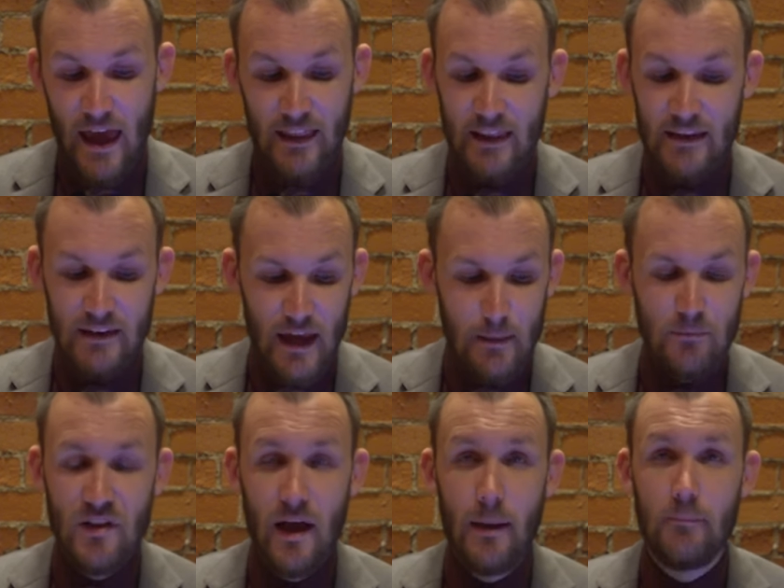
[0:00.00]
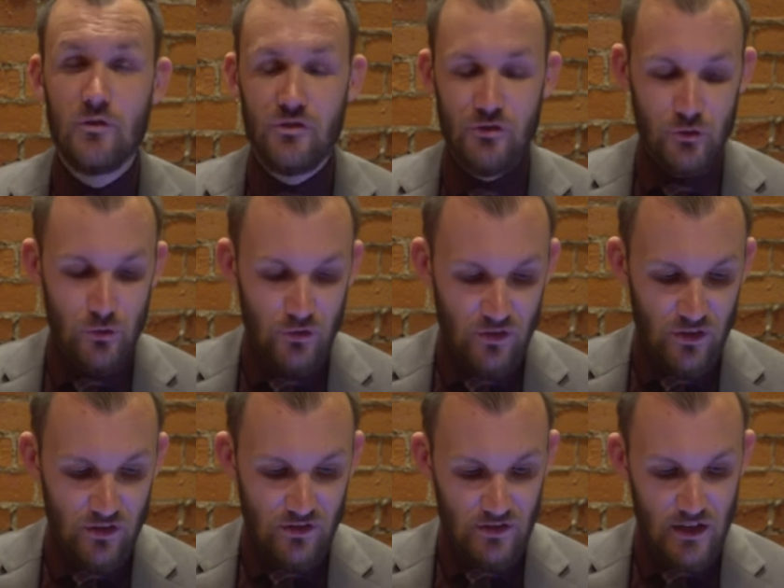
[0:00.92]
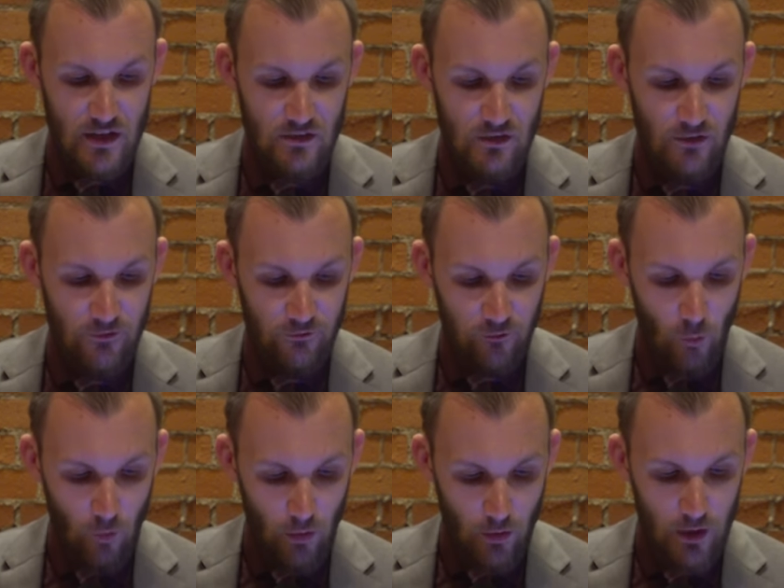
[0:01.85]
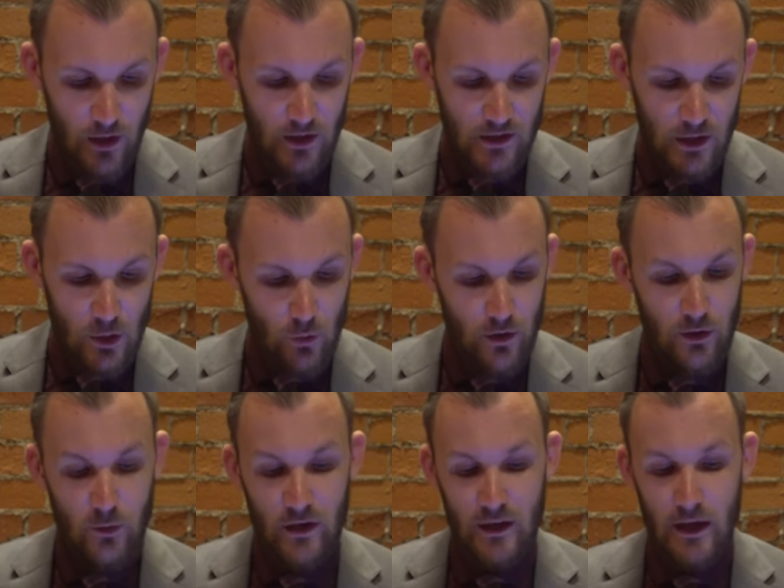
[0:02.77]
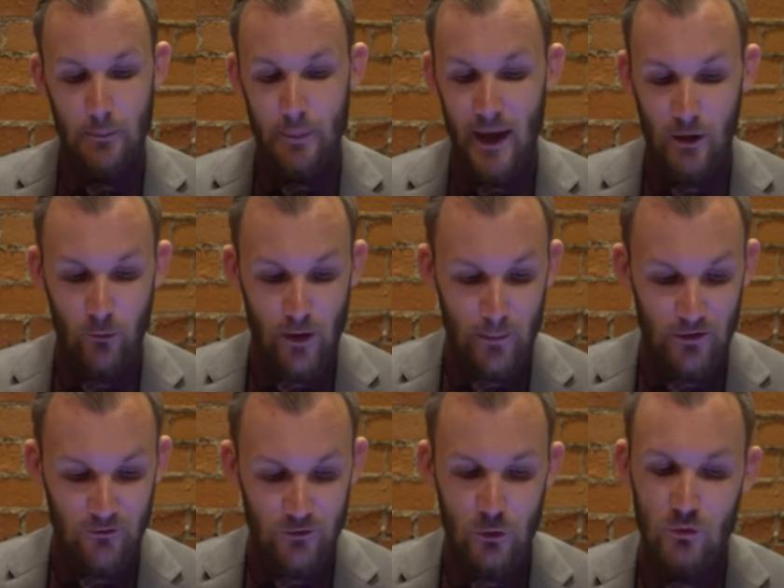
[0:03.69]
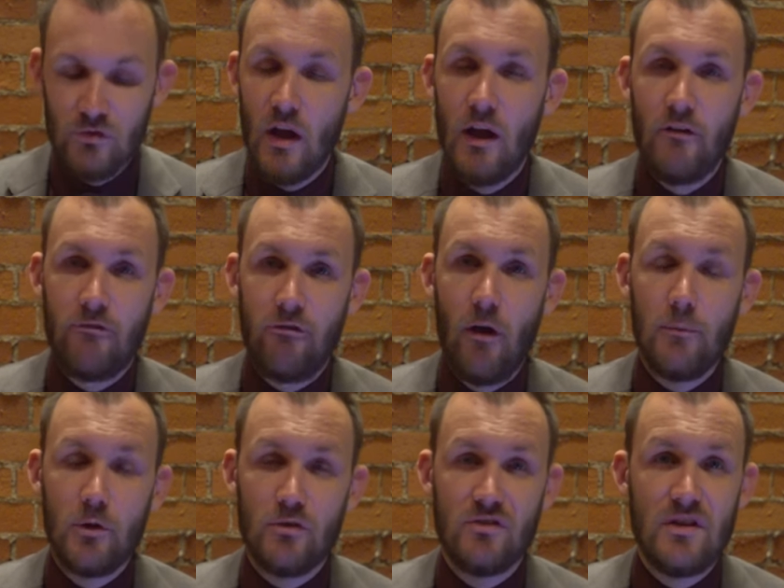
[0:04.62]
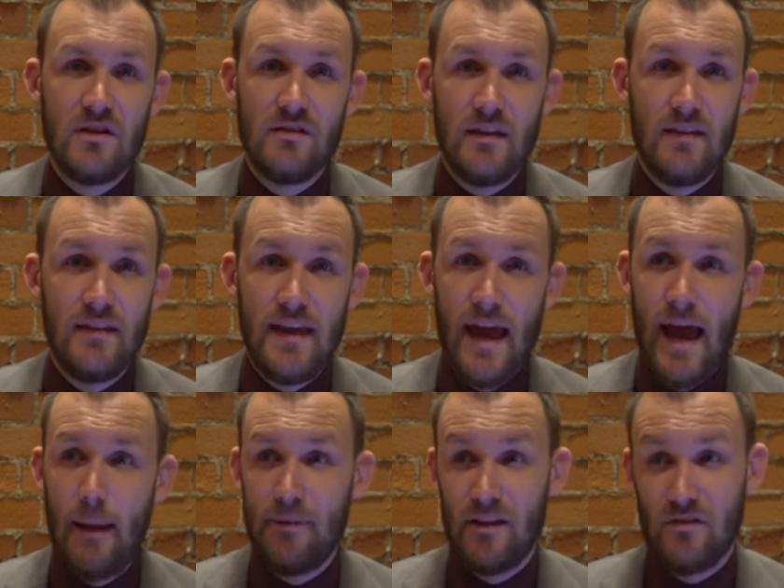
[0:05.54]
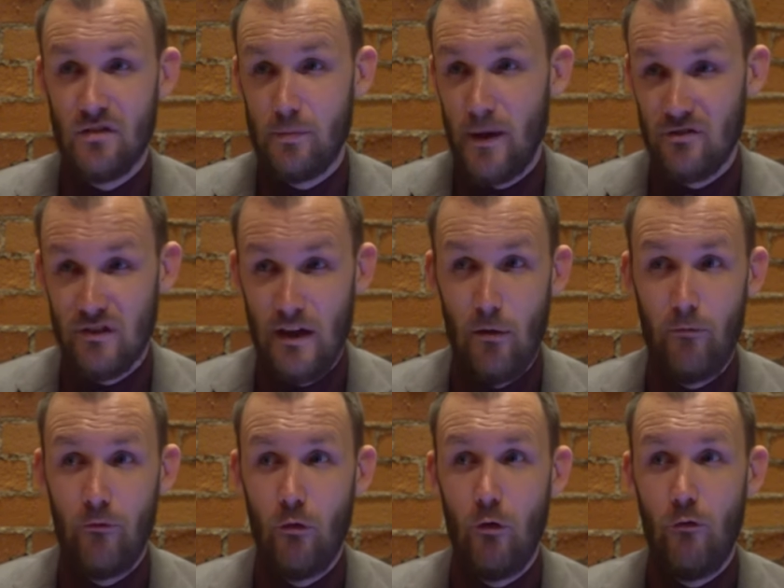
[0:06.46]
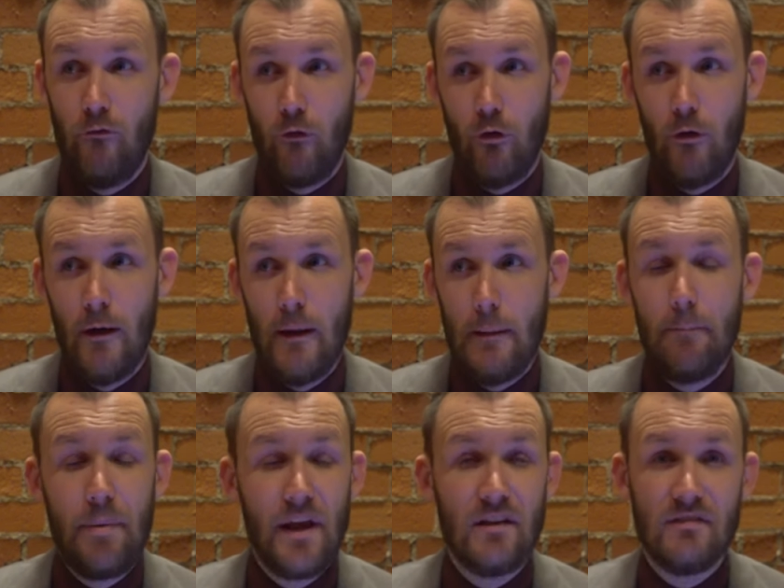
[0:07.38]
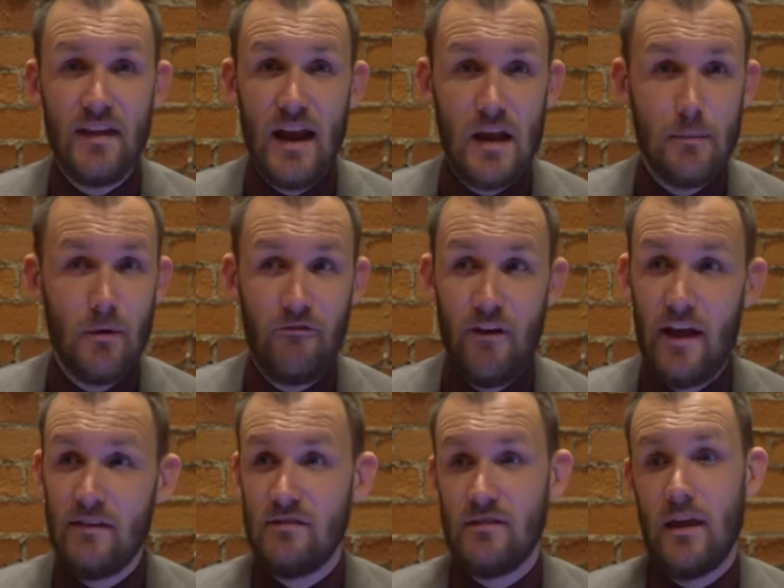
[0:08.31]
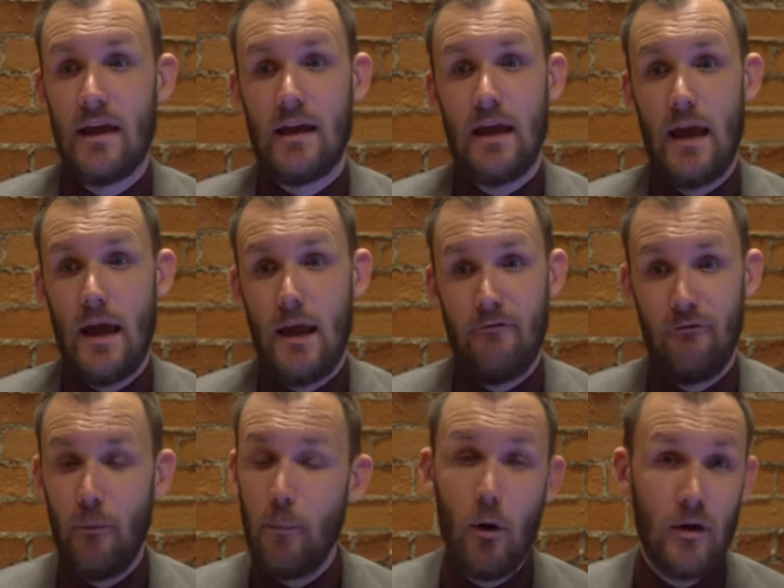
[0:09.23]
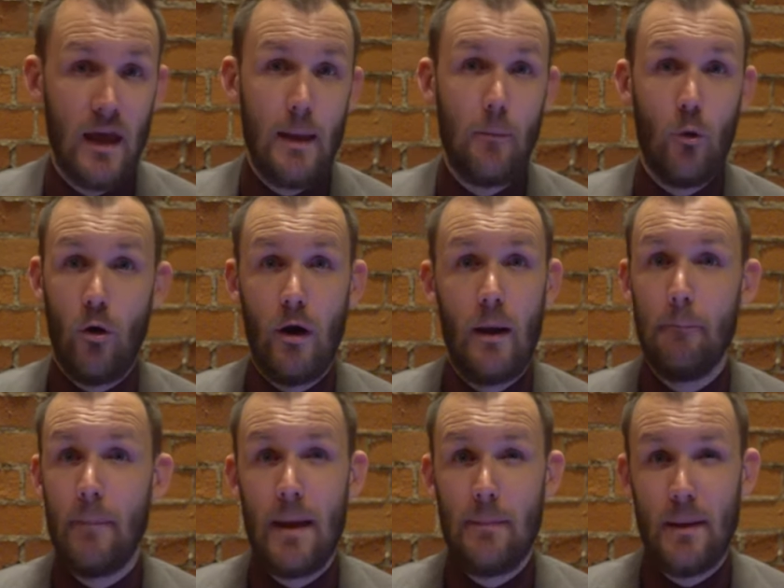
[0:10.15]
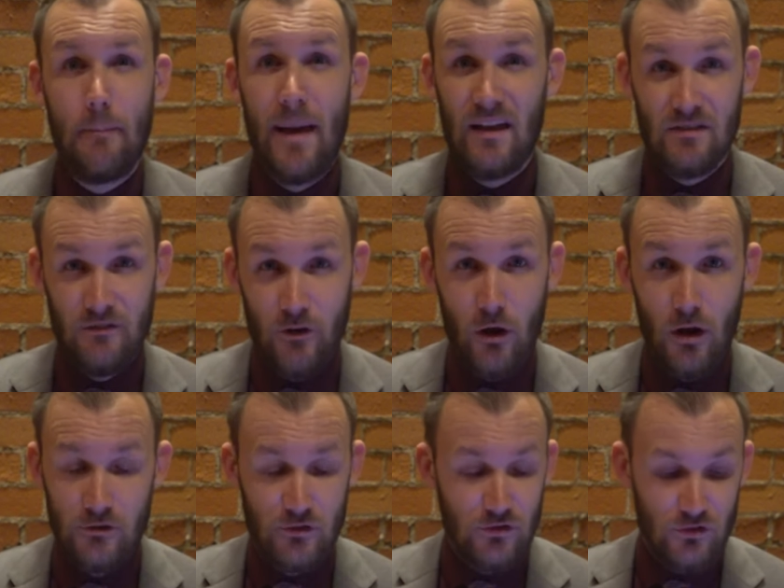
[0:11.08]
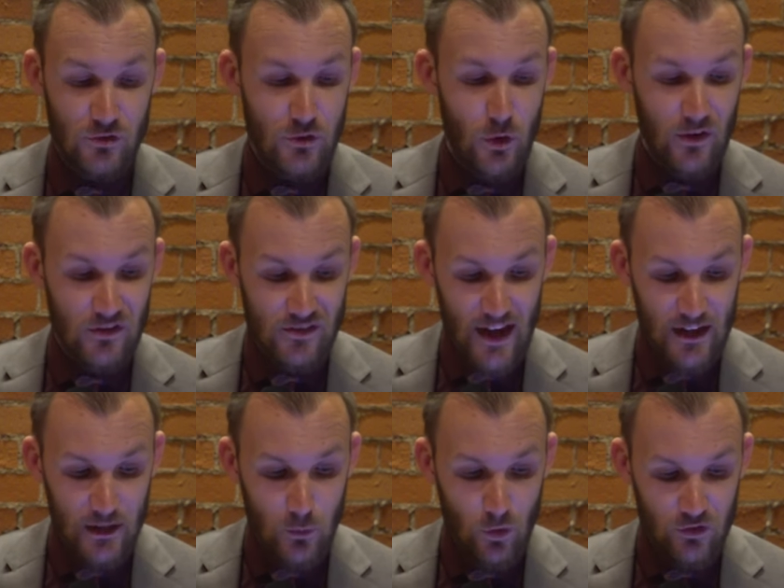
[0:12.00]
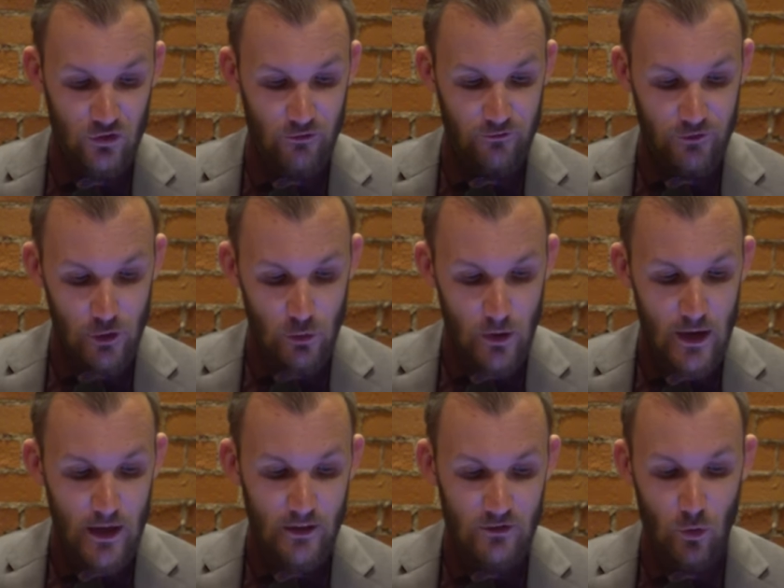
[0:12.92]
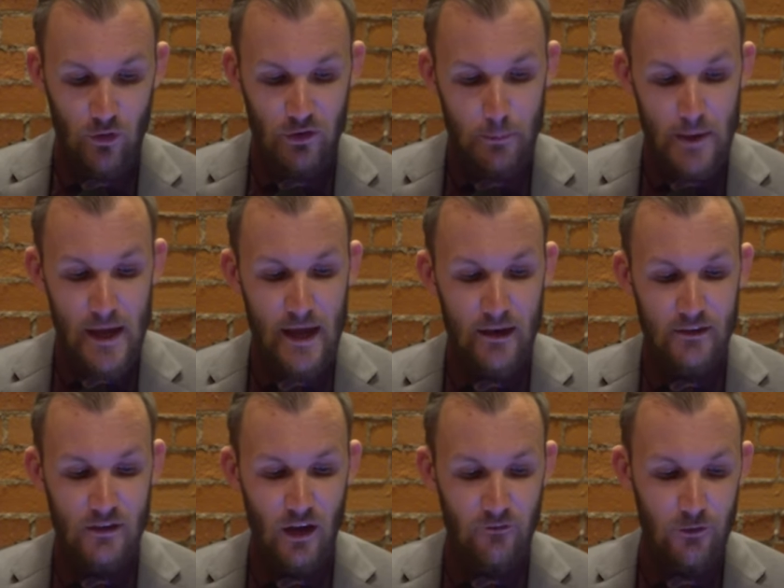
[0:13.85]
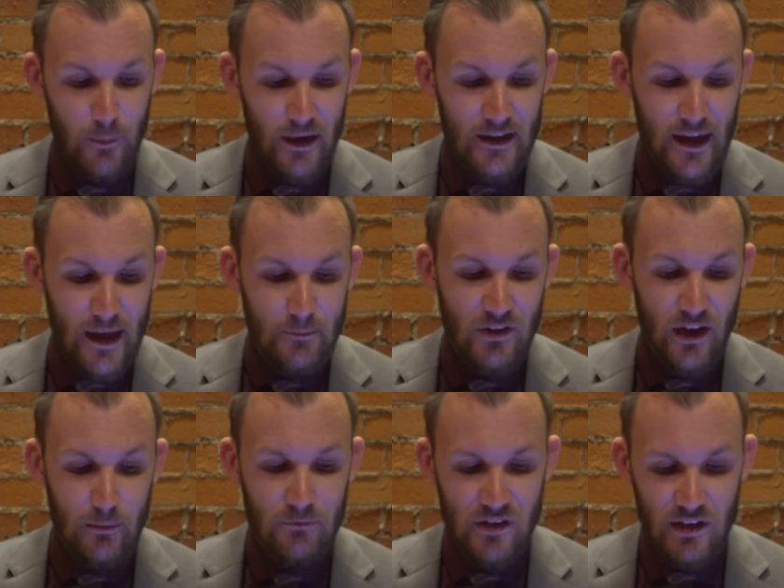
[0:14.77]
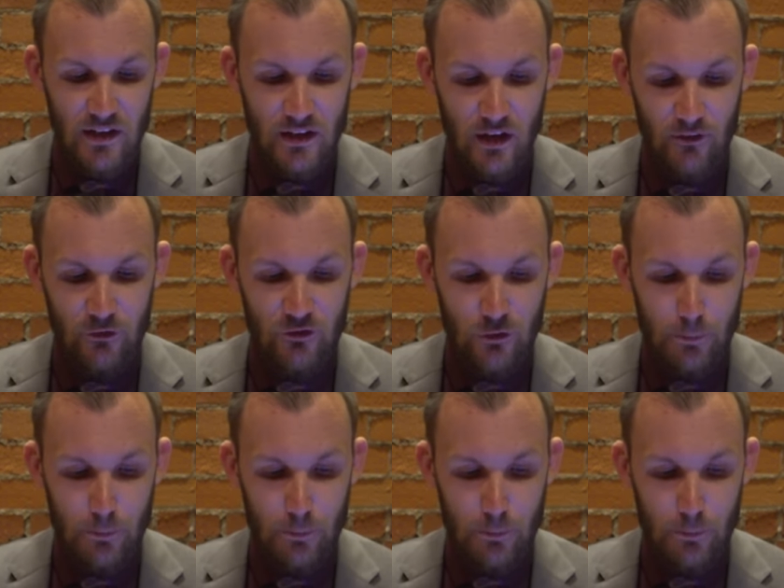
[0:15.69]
and let Game Time choose the seats for you. You can get panoramic views from your seats in the app. That's especially helpful for big stadium events like a football game or maybe a massive concert, so you know exactly what your view is going to be. And it's covered by Game Time ticket coverage.